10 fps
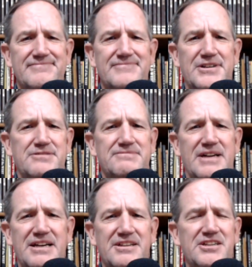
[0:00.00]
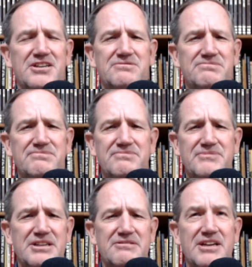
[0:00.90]
No, how do you know?
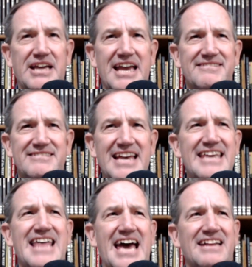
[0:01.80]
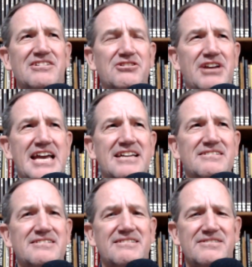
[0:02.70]
You can't say that. You can't
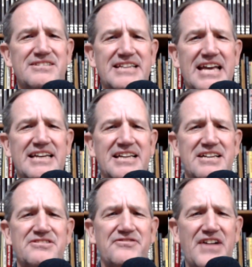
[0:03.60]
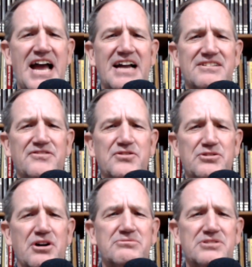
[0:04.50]
state it as a fact if you
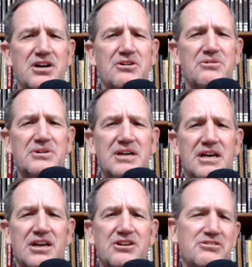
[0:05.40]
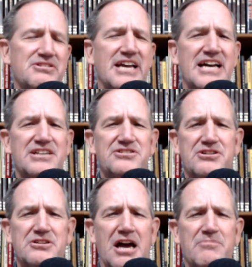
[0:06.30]
don't know. You can guess, you
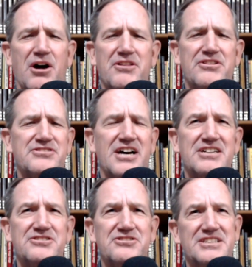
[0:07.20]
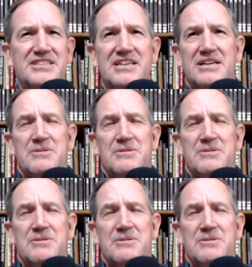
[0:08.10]
can hypothesize, you can,